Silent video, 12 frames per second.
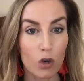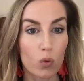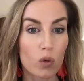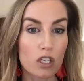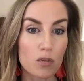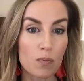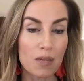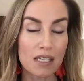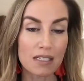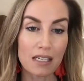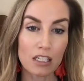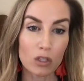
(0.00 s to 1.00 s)
which
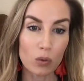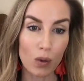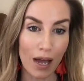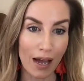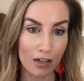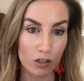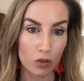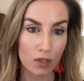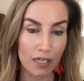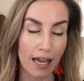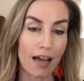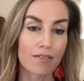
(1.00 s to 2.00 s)
means that you
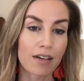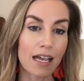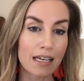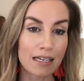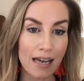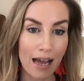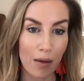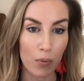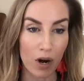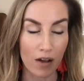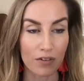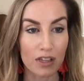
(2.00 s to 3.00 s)
actually have a net
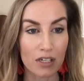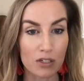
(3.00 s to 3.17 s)
profit.